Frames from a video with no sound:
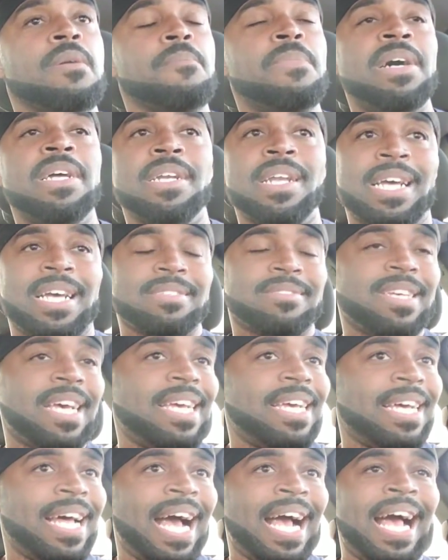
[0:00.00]
But like I
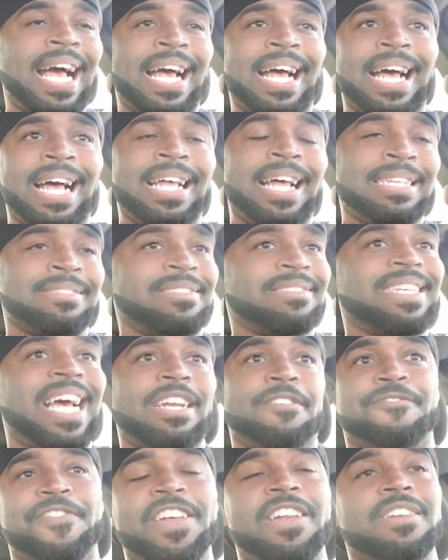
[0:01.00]
say, I just
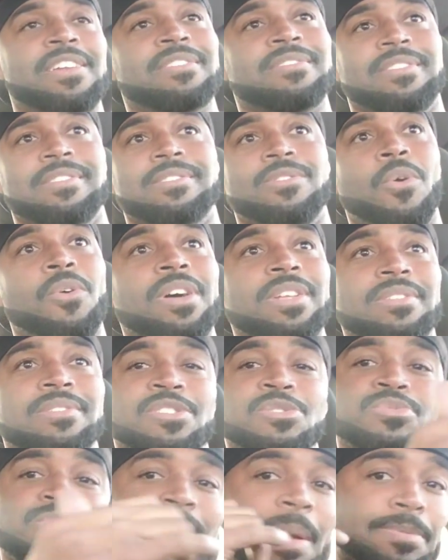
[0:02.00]
got a feeling this is
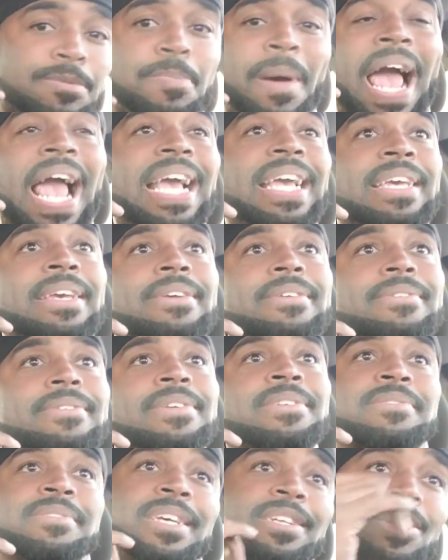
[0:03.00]
going 2 steps back
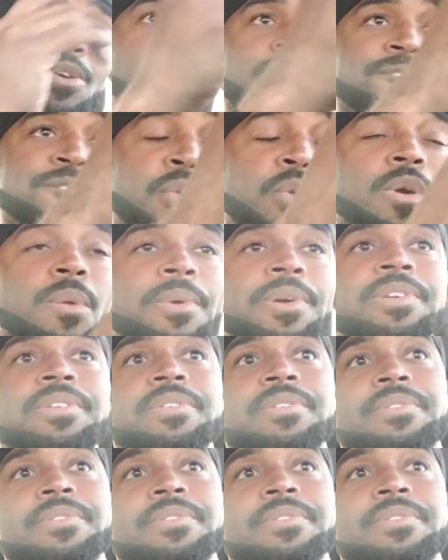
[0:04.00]
instead of going forward.